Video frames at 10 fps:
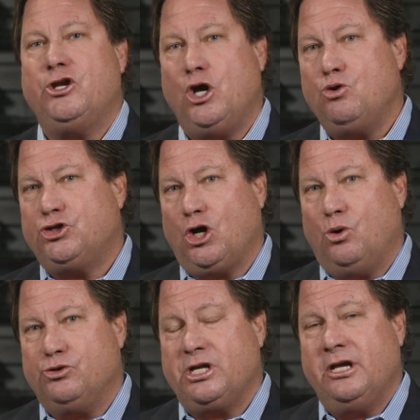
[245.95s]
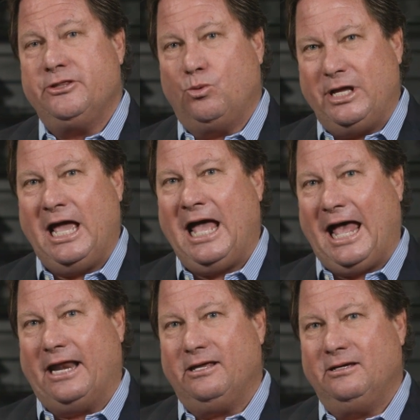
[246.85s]
no-shows that we
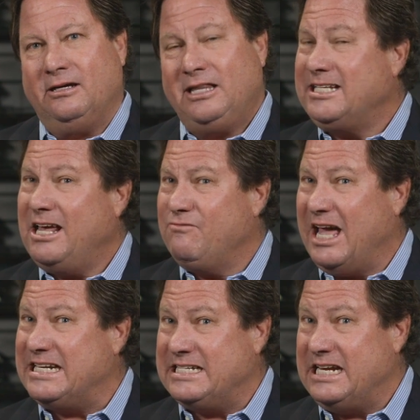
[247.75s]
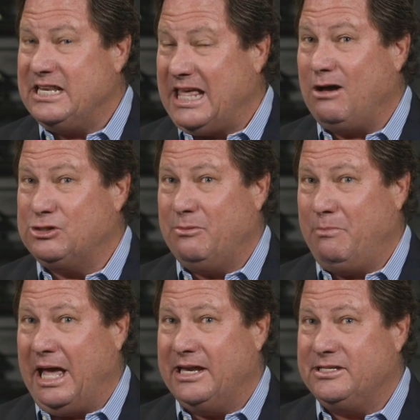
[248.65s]
had. That's out of 19,000
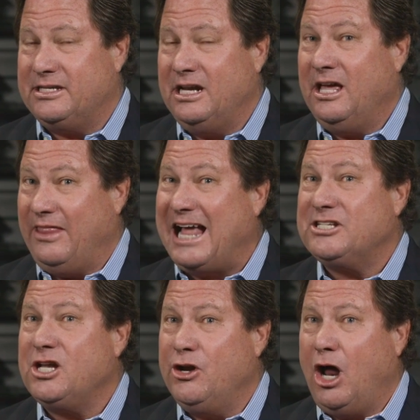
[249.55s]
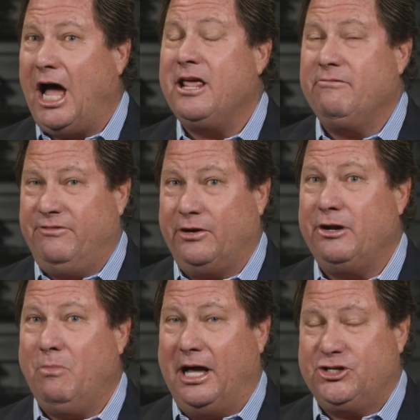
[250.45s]
beds. That's not
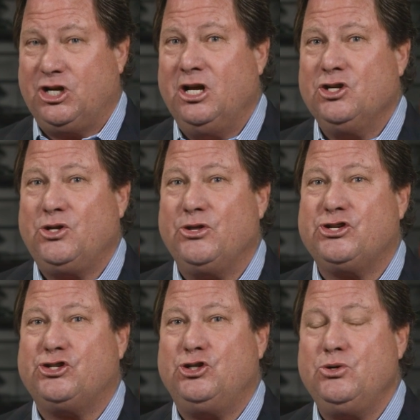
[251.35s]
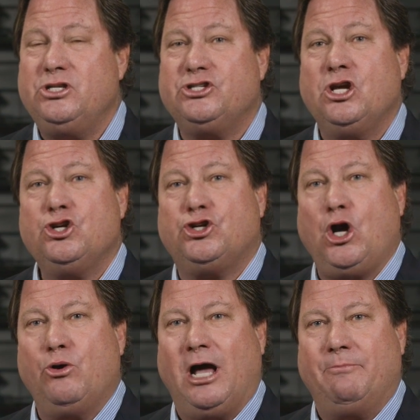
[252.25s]
very much. So the students
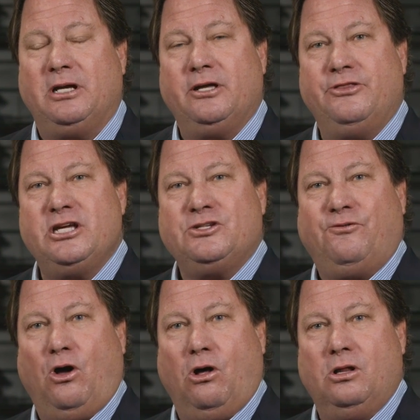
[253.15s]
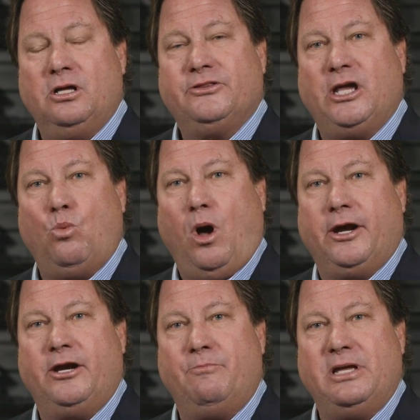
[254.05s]
showed up this fall. They
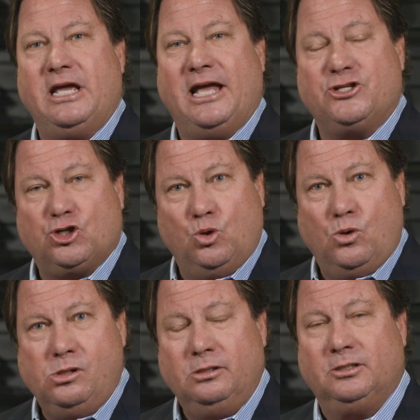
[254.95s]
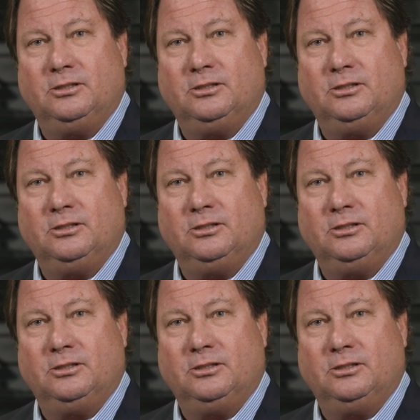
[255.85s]
wanted to be at school.